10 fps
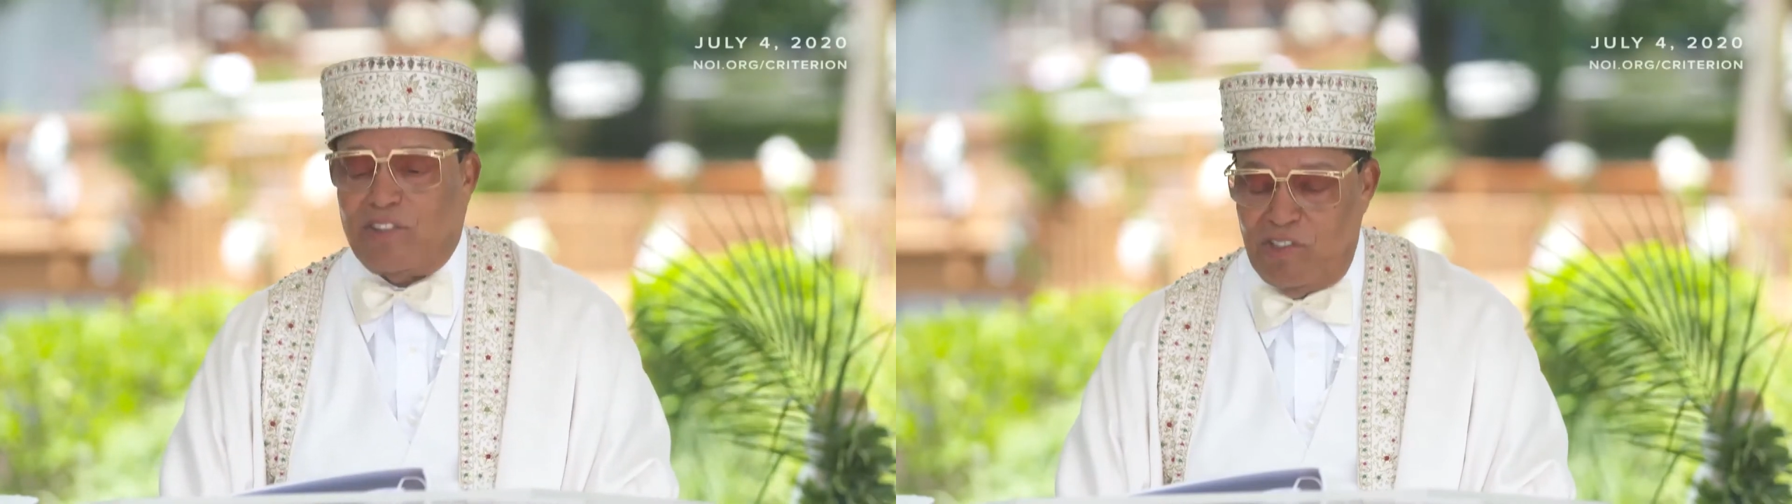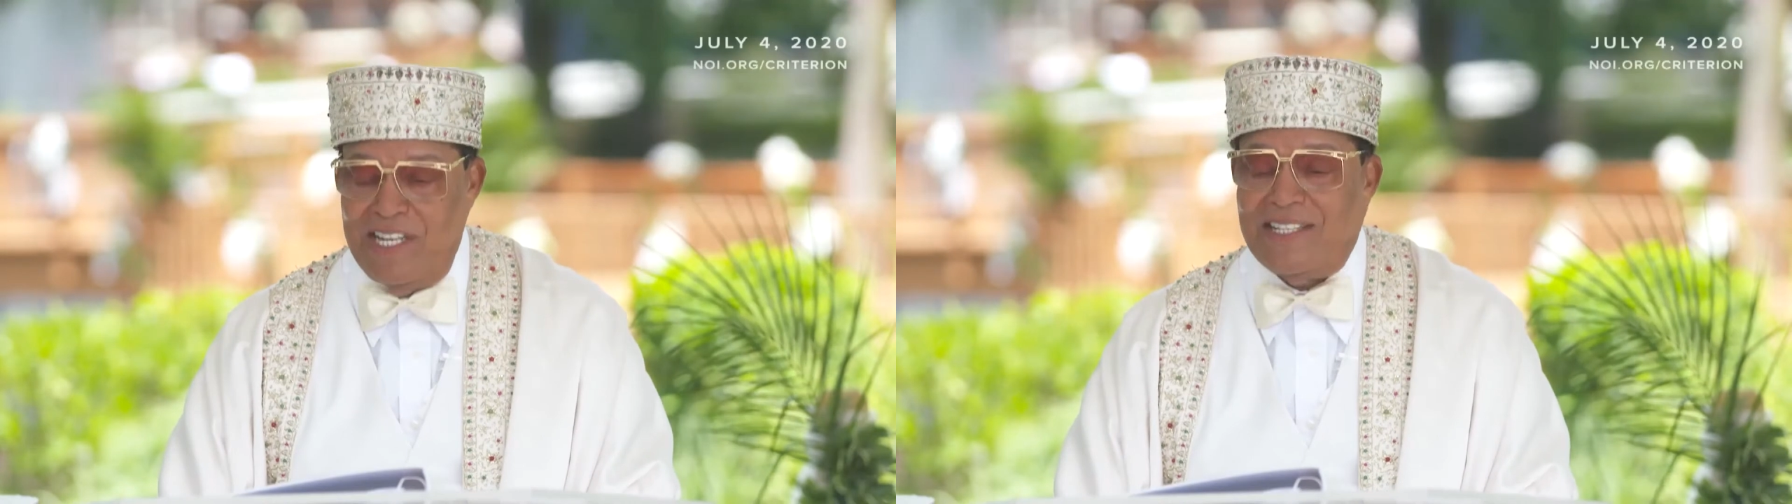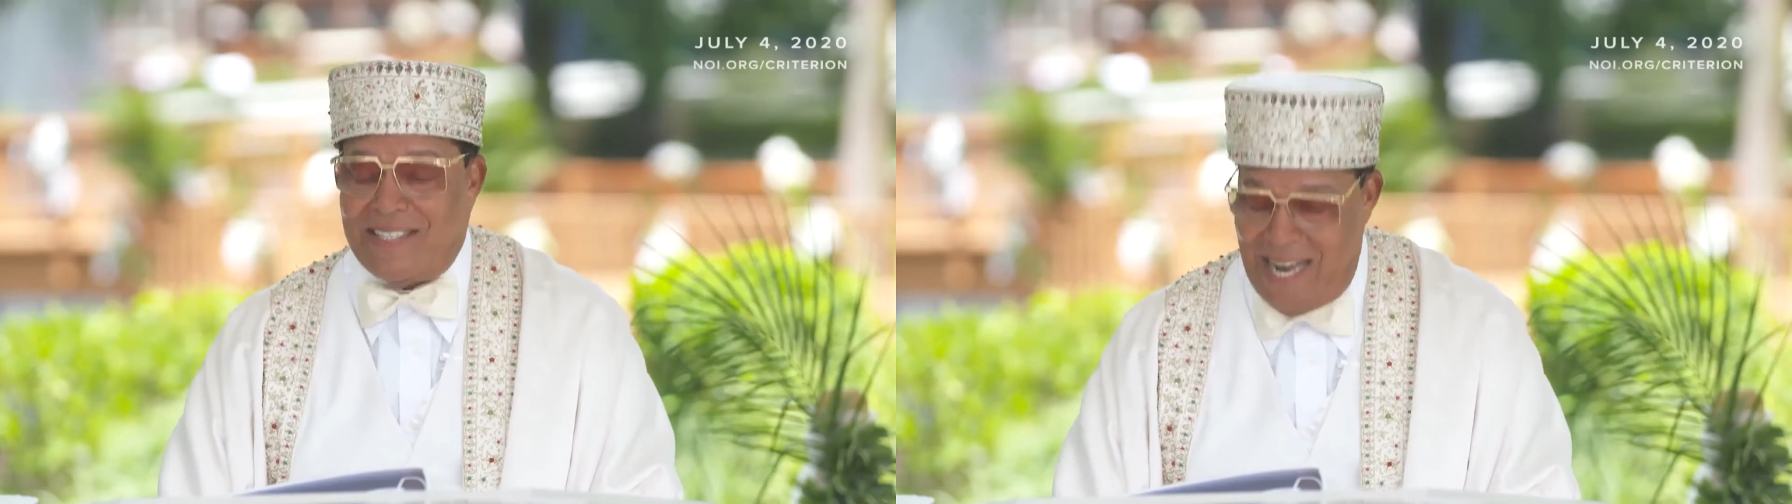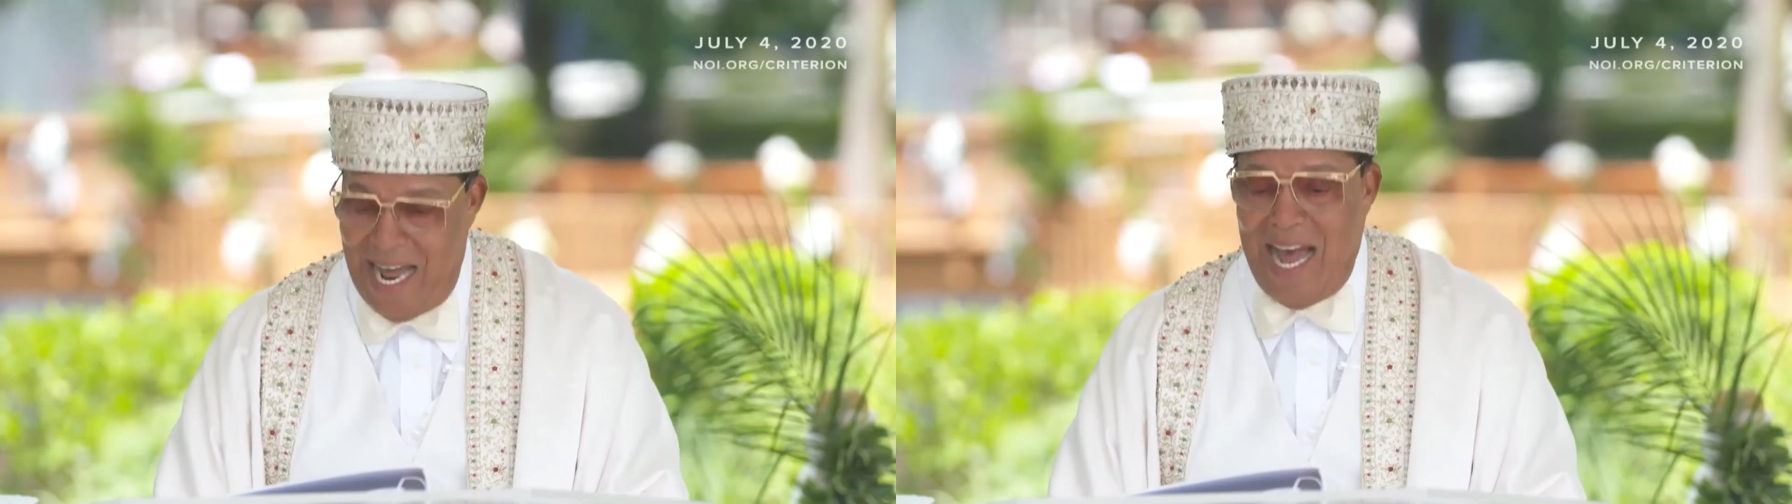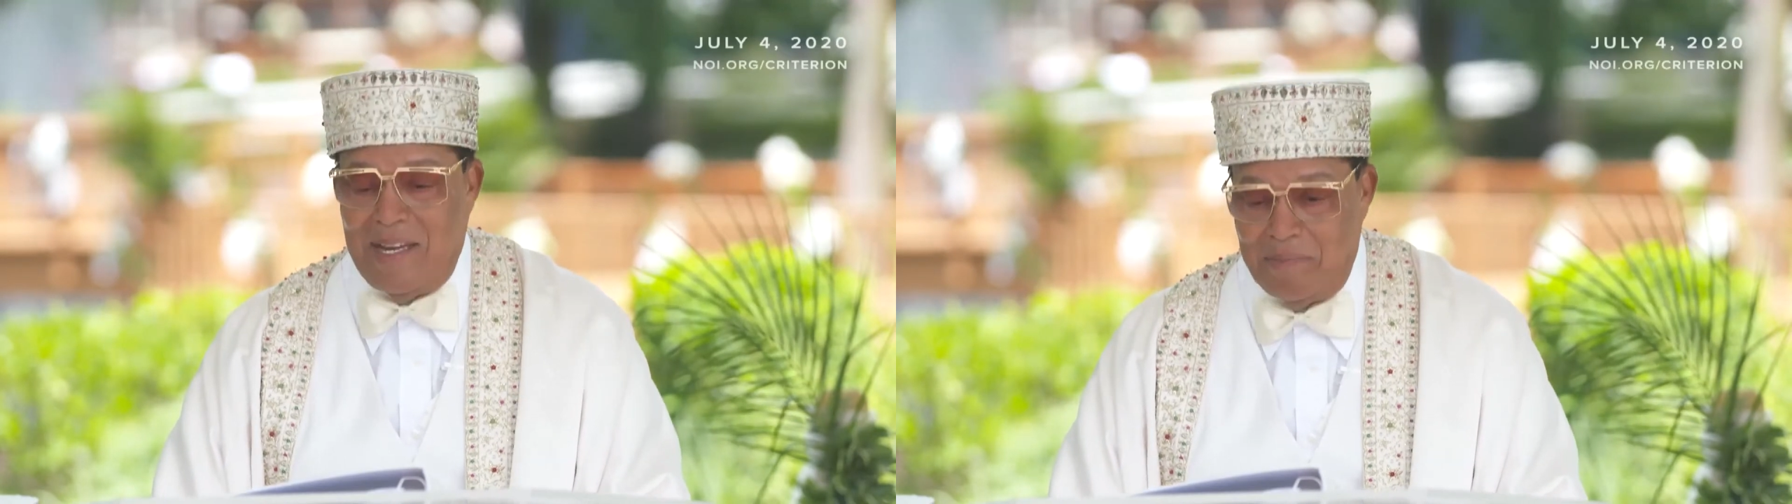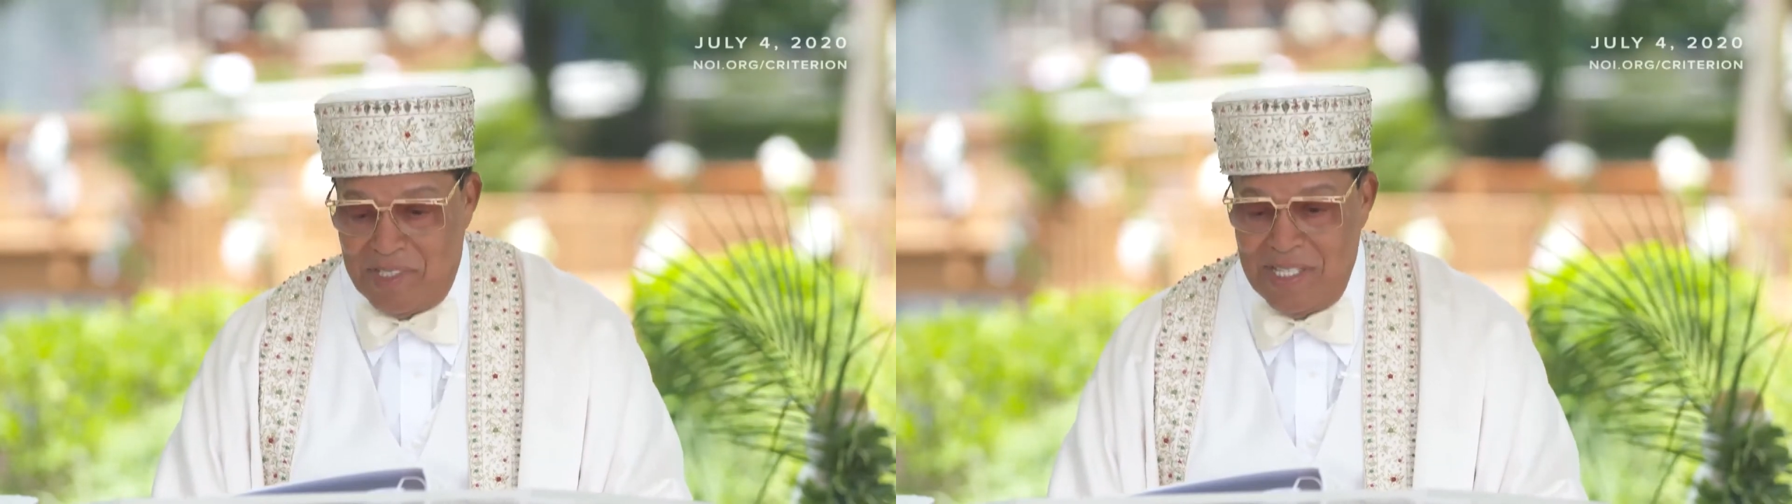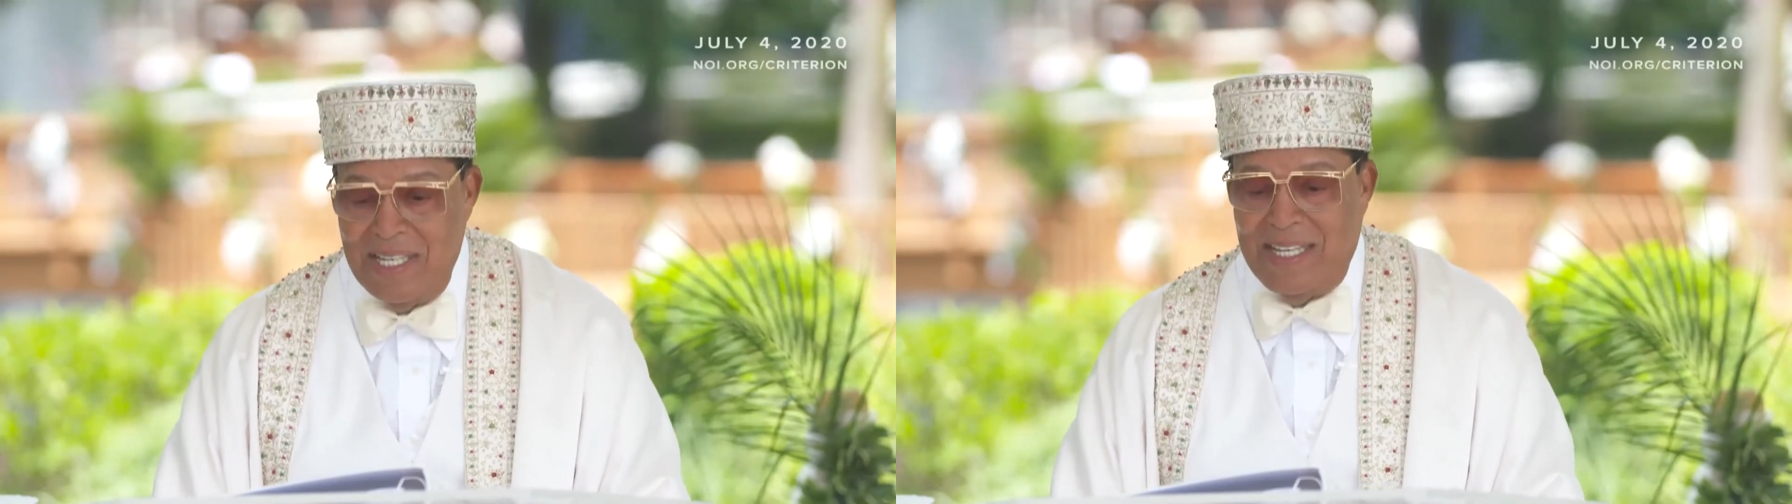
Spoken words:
3 times